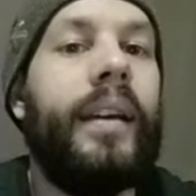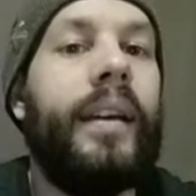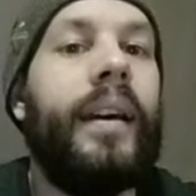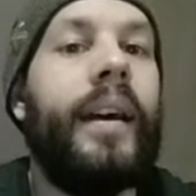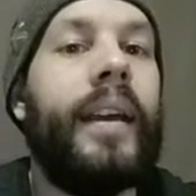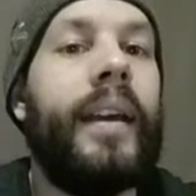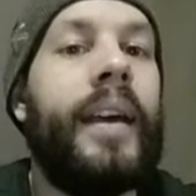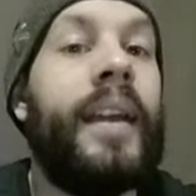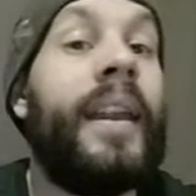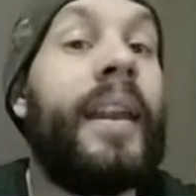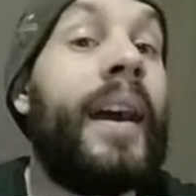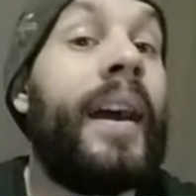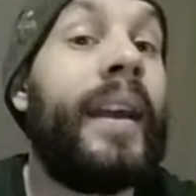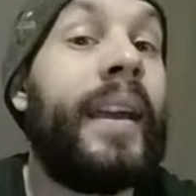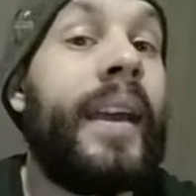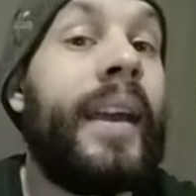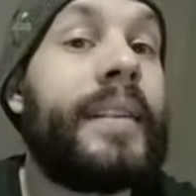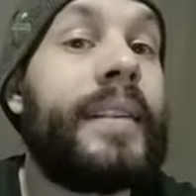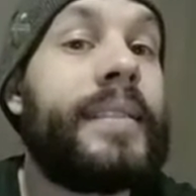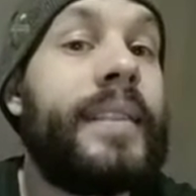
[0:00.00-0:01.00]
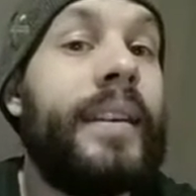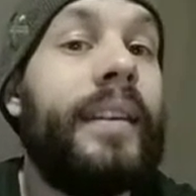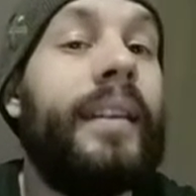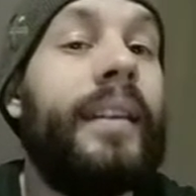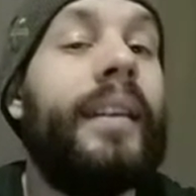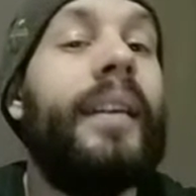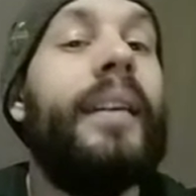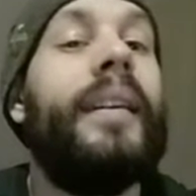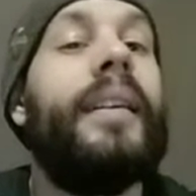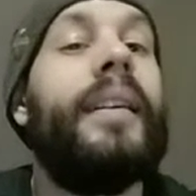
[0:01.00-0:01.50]
Again, I can't
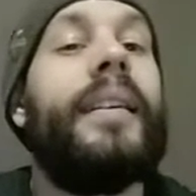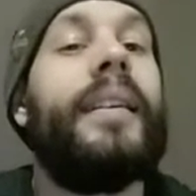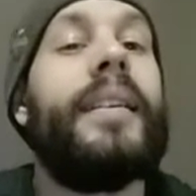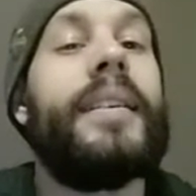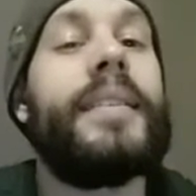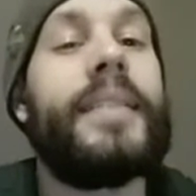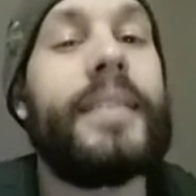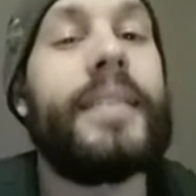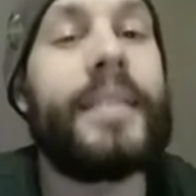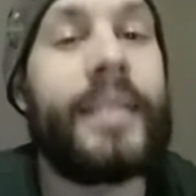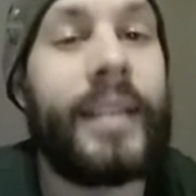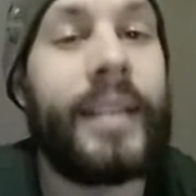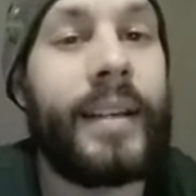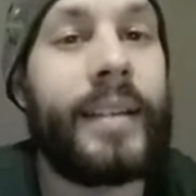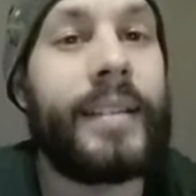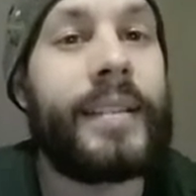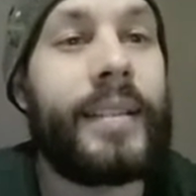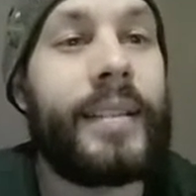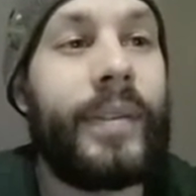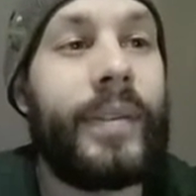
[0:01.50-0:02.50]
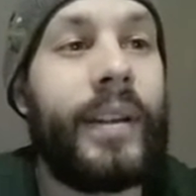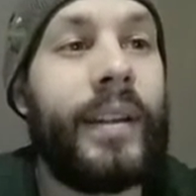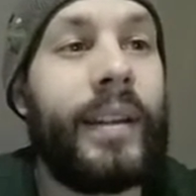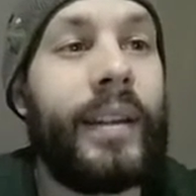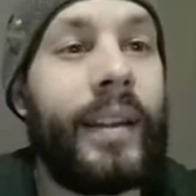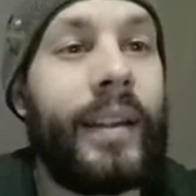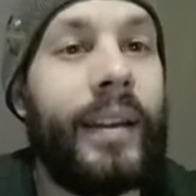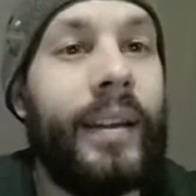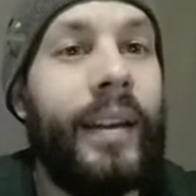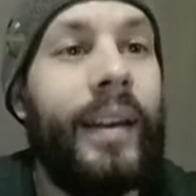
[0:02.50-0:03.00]
take because his knight is defending
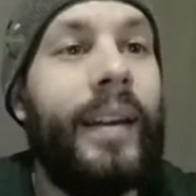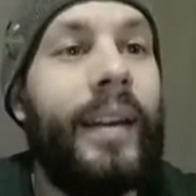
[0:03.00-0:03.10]
it.